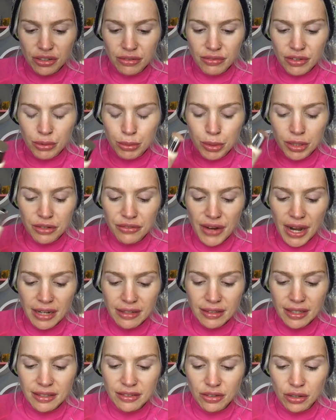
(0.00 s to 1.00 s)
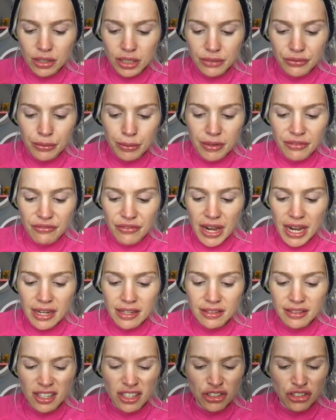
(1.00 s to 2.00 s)
can remove excess oil from the
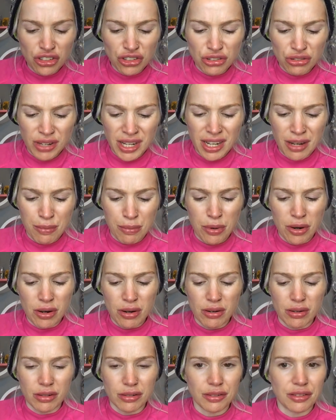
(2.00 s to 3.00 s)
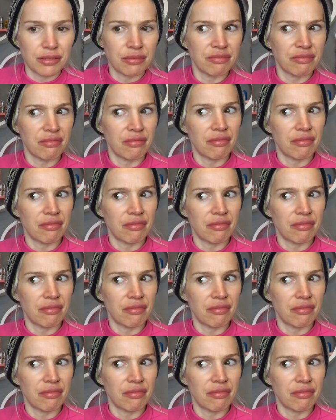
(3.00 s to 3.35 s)
face and shrink pores.